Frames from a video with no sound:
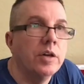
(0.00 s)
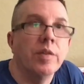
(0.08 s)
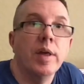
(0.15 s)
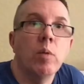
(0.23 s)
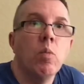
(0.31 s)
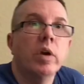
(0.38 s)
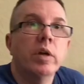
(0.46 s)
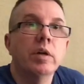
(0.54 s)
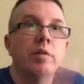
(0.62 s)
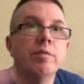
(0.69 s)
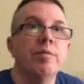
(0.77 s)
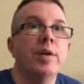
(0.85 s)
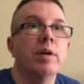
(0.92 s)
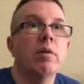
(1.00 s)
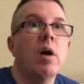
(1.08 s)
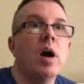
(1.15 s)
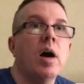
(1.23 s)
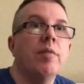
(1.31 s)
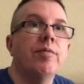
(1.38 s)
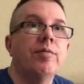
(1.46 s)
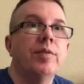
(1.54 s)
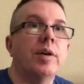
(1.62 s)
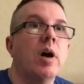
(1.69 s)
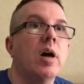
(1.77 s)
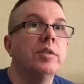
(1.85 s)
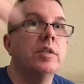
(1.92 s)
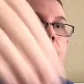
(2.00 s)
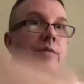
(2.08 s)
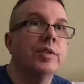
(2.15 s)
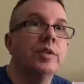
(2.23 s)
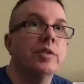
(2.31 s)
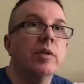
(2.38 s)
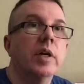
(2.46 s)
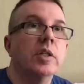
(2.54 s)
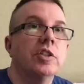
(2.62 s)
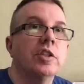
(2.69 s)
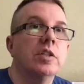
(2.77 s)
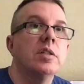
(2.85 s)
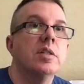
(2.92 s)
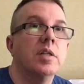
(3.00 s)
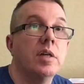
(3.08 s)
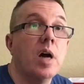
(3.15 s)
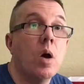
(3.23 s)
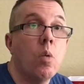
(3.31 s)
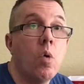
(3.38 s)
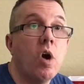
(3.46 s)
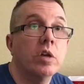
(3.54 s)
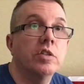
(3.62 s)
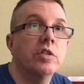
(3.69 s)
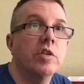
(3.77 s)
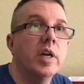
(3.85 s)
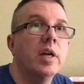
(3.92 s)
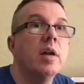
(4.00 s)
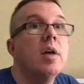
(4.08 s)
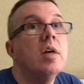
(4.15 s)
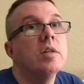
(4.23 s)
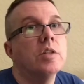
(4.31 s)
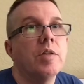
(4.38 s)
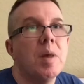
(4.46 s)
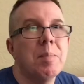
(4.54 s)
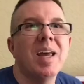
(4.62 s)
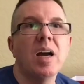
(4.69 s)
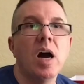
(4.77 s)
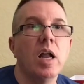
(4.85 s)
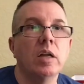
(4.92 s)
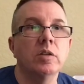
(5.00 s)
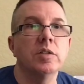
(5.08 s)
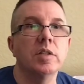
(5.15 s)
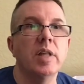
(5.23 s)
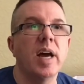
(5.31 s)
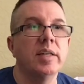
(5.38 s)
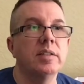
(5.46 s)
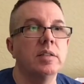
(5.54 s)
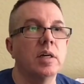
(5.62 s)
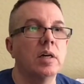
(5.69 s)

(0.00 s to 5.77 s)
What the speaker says: they want to veer off in all different directions and not walk straight. So they make collars that